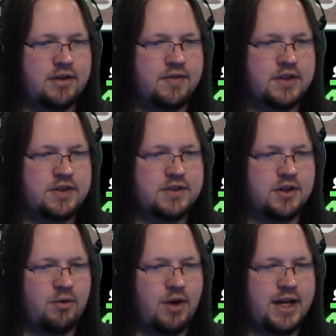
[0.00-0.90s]
If this is
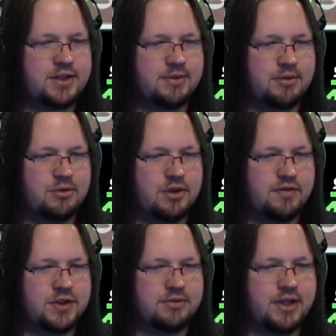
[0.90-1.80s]
a widespread rule of
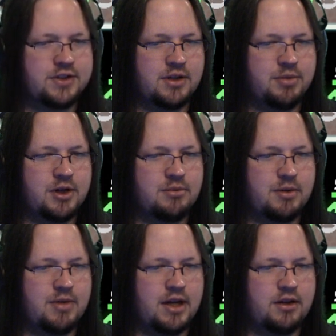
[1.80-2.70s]
this race, they appear to
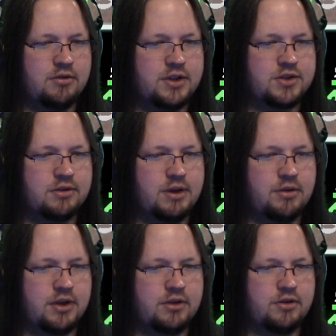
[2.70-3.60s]
be many who disagree with it.